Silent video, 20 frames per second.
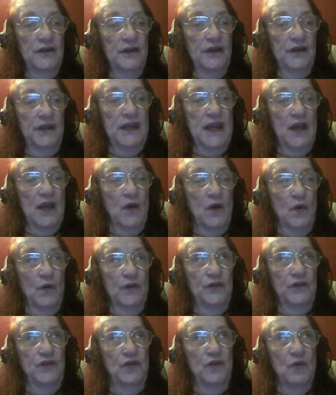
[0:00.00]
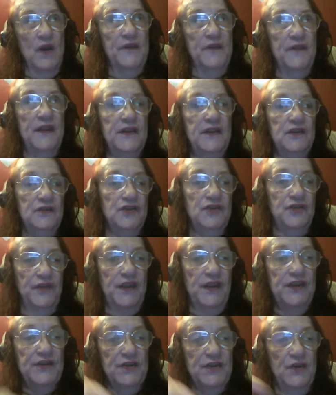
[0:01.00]
Now, do I think
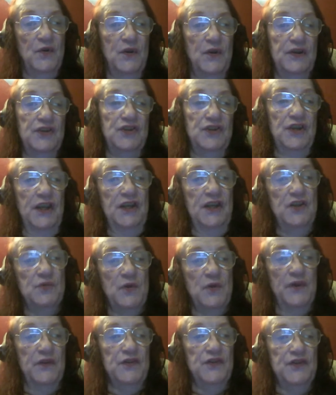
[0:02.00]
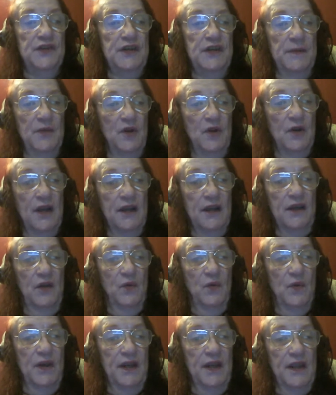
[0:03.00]
things are going to change while there's a Democrat in
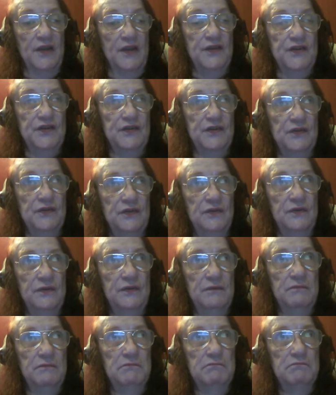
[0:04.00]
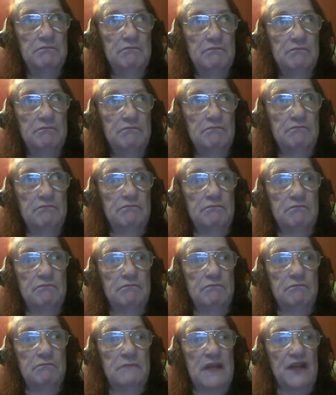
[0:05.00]
the White House?
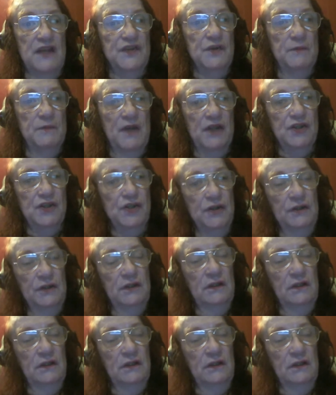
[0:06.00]
Not so much.